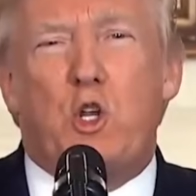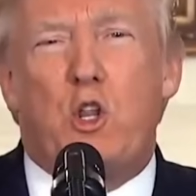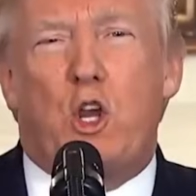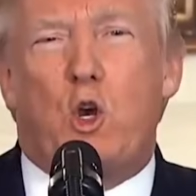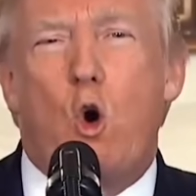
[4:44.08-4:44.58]

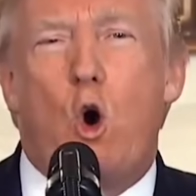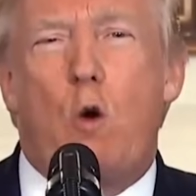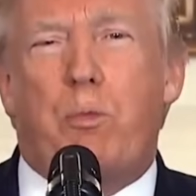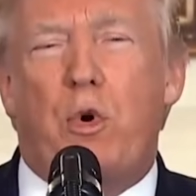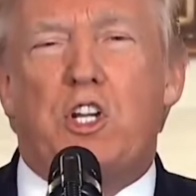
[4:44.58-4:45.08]
on the
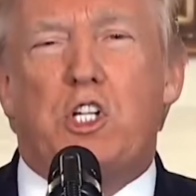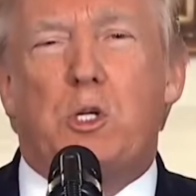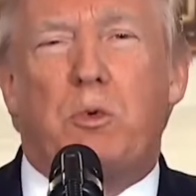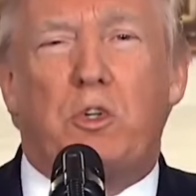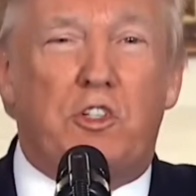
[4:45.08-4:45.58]
core
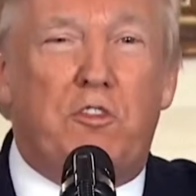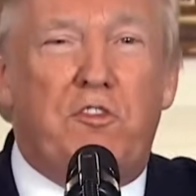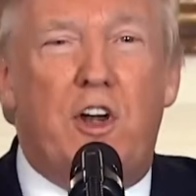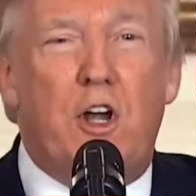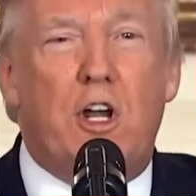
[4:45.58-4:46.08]
principles of
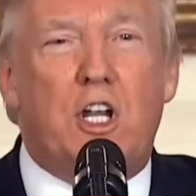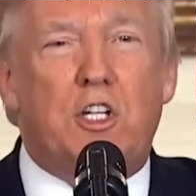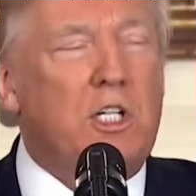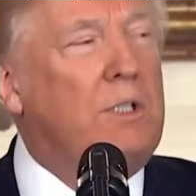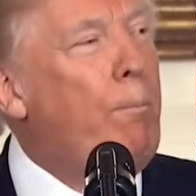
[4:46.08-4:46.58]

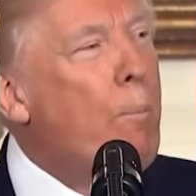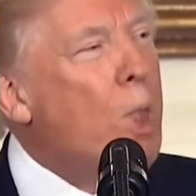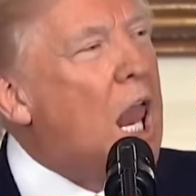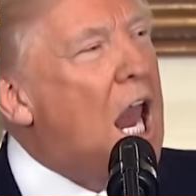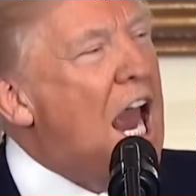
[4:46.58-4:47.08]
fairness
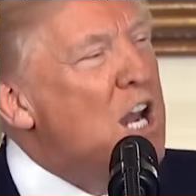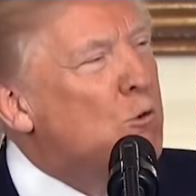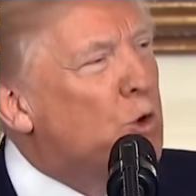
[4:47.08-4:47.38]
and